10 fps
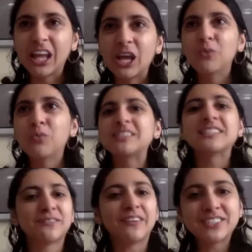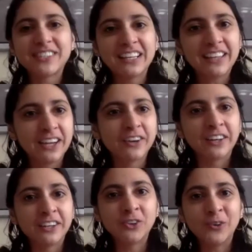what's the first thing that you're
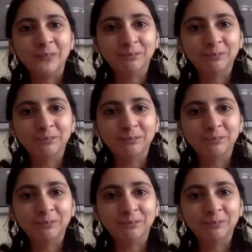gonna do?